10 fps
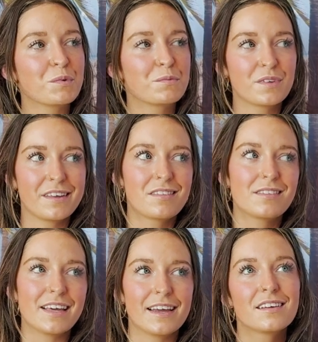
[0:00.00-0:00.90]
probably
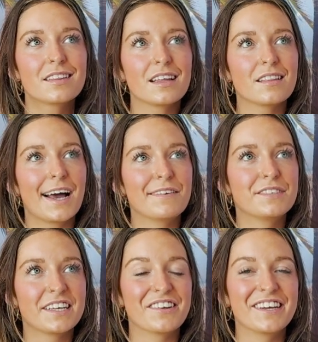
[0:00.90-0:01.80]
think that
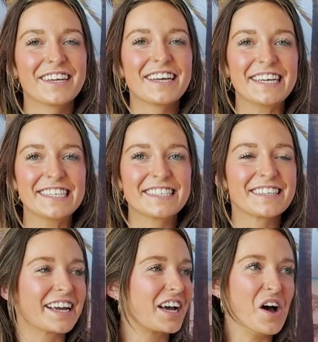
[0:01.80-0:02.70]
live selling
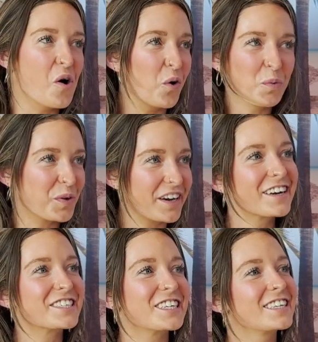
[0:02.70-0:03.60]
is like a whole
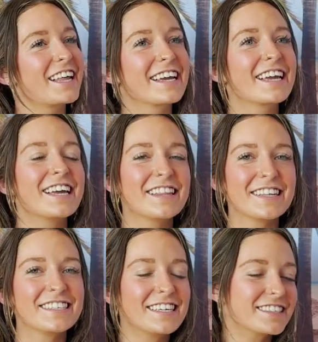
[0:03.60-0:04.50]
production. Like
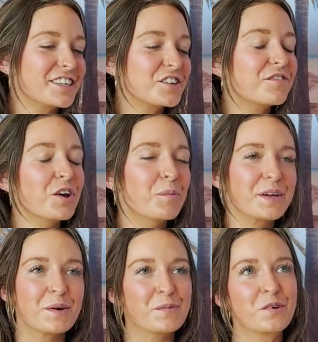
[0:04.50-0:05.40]
this, it's like you're
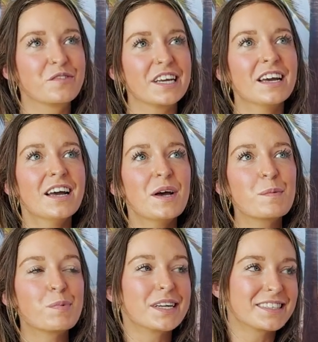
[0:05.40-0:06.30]
filming a movie,
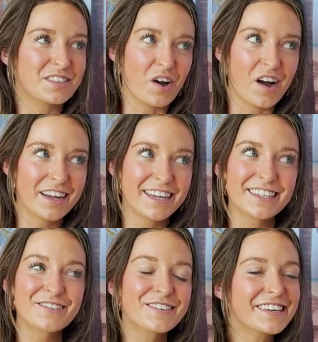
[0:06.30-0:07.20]
but it's not.
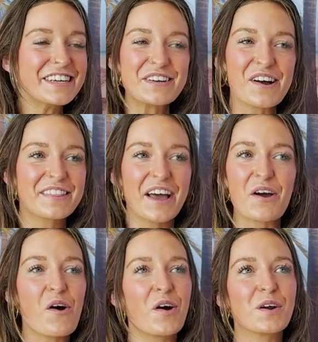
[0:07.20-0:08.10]
It's really not
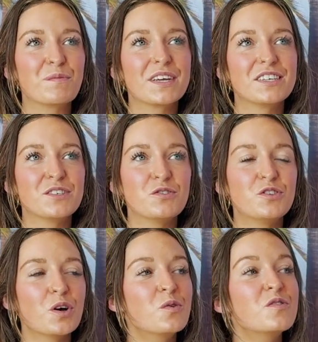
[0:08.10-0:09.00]
that hard because
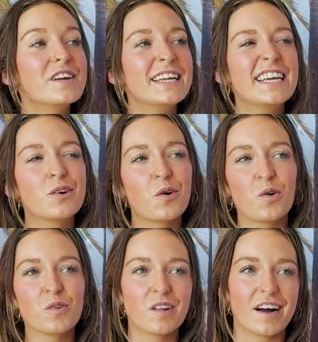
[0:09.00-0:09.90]
you don't need a
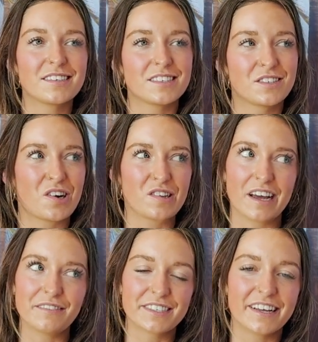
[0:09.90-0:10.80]
whole lot to start
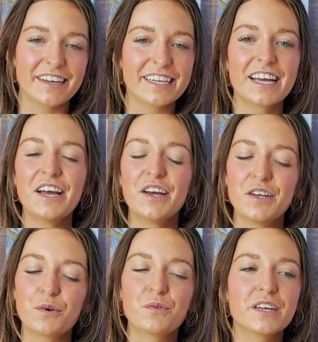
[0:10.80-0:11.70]
live selling.
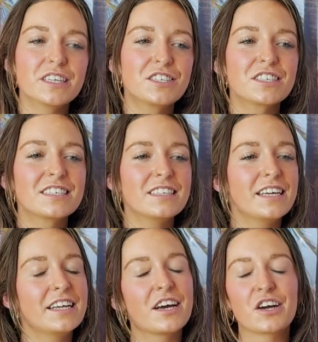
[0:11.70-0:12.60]
You really just
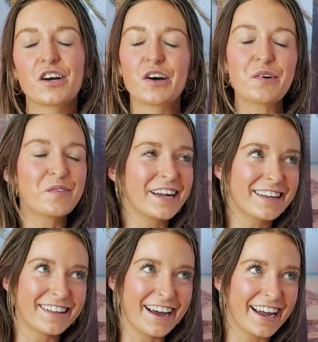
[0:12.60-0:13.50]
need a good
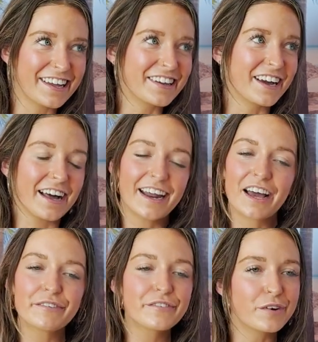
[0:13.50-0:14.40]
ring light. You got to
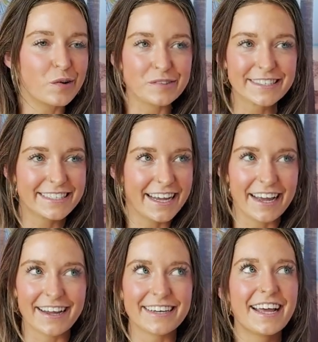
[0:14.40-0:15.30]
have a phone
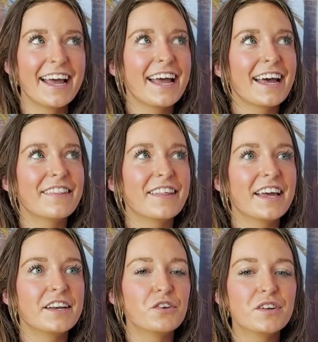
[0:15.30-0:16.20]
stand. And
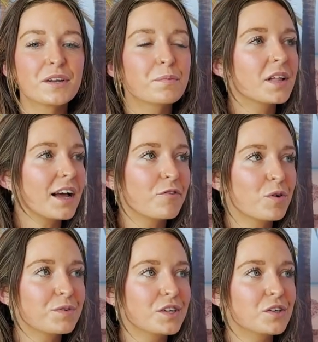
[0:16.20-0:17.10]
then you need a
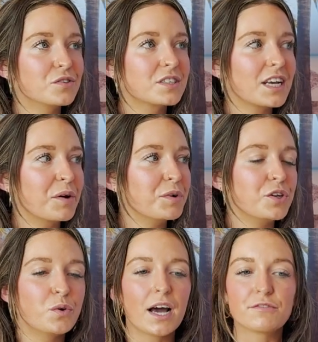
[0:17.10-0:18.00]
platform to use. I
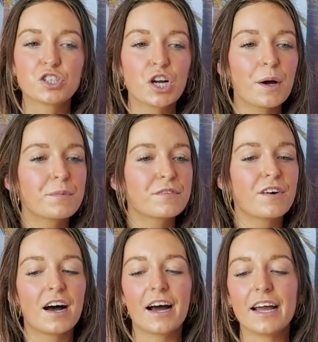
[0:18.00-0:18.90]
mean, you have
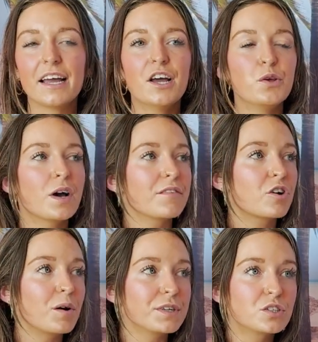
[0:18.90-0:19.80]
Shopify, you
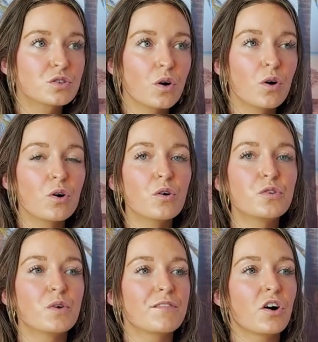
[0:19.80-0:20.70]
have Comments
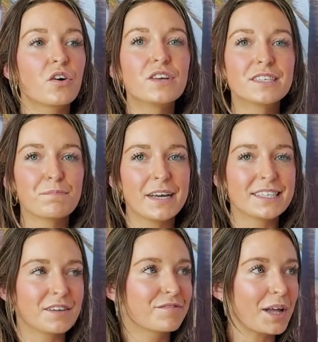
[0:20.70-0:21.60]
Sold, you have all these
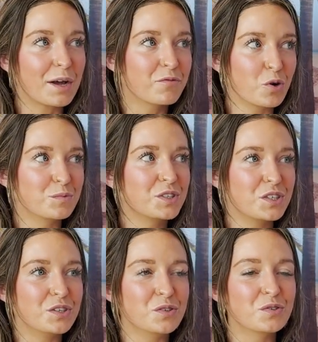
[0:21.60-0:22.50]
amazing platforms
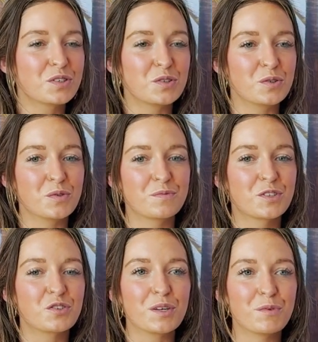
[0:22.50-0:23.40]
to use to
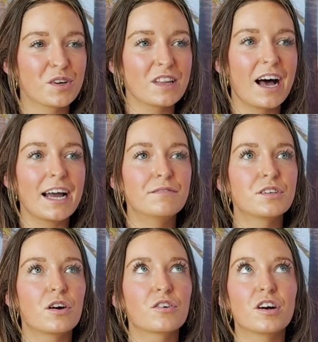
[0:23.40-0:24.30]
stream your
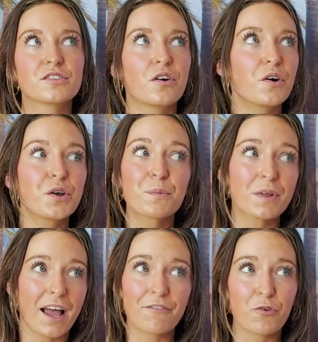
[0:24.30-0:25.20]
lives across all your
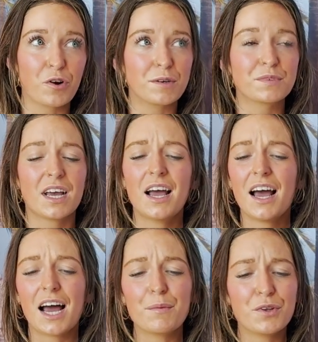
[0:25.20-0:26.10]
platforms.
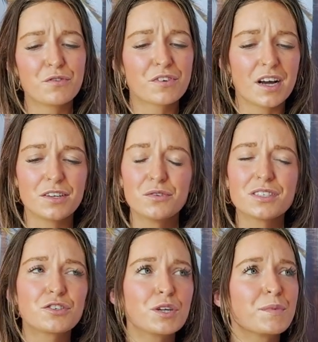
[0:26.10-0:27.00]
I mean, you
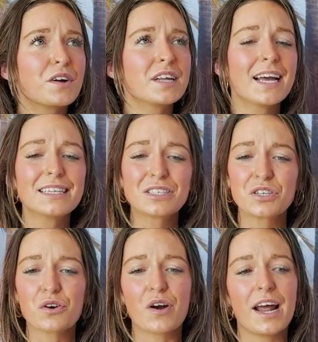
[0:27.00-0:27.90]
can stream it on
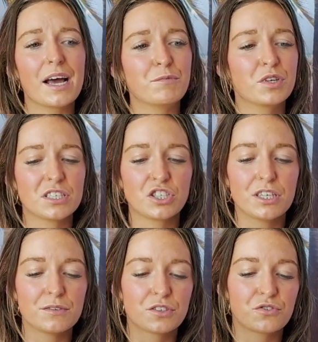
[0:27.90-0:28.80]
Instagram, you can
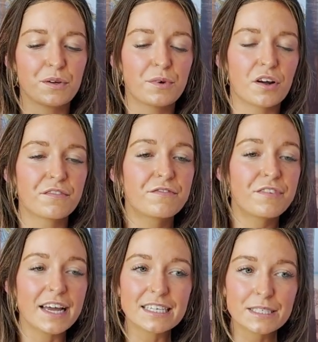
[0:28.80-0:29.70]
stream it on
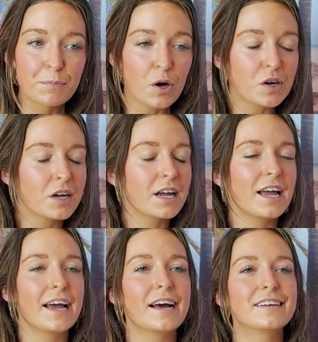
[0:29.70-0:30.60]
Facebook,
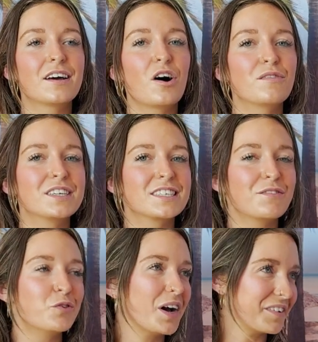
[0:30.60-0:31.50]
and
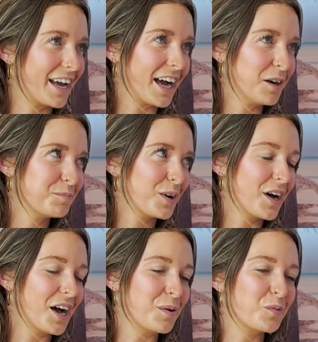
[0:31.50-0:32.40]
obviously if you have an app
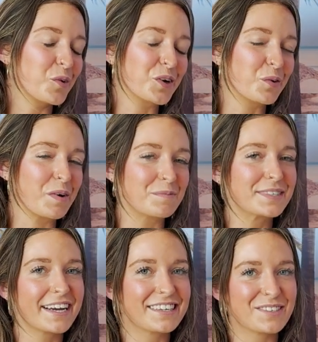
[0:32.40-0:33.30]
or your
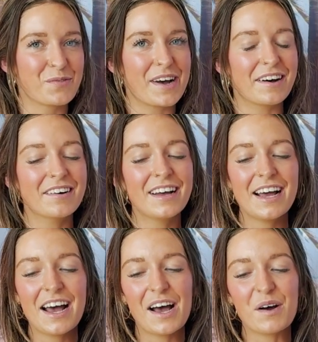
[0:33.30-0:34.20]
website as
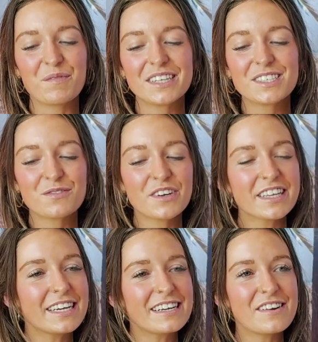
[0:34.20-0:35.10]
well. But it's
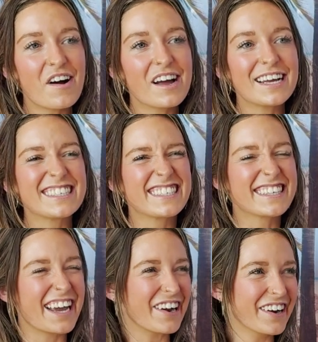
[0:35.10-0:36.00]
really not as
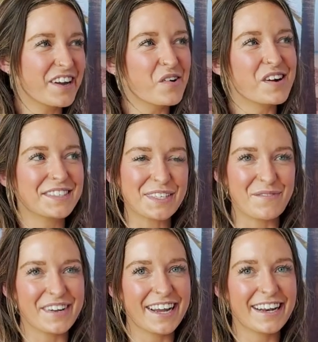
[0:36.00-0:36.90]
scary or
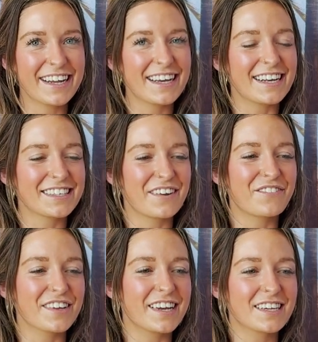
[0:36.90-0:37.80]
intimidating as I
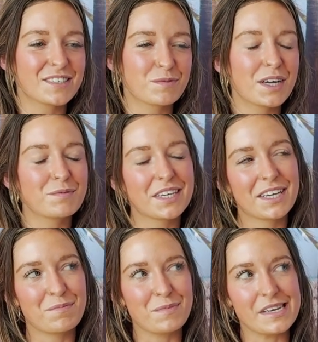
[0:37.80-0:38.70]
feel like sometimes
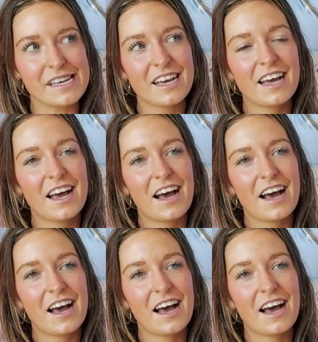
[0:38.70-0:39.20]
it can be.